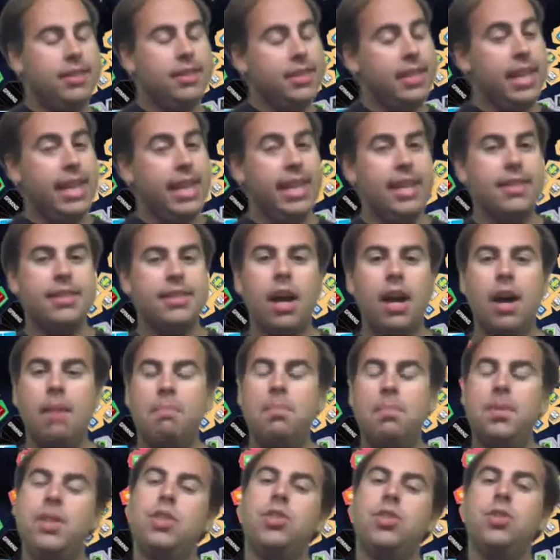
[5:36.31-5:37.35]
say it's
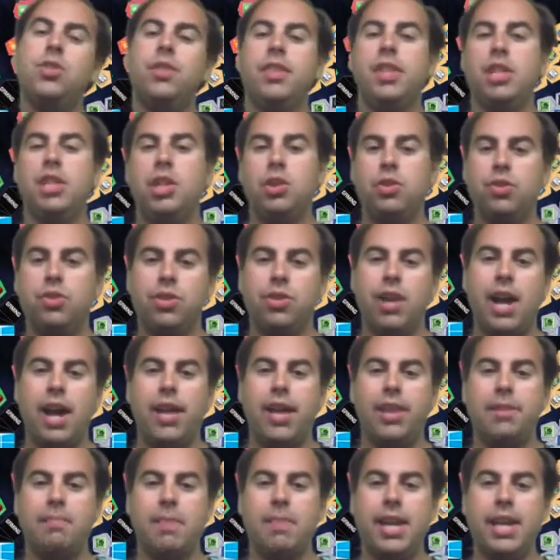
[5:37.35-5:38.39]
up to the user
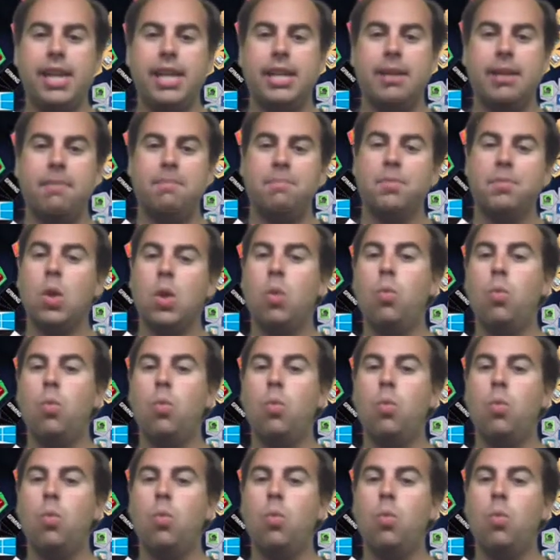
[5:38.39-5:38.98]
how to make them.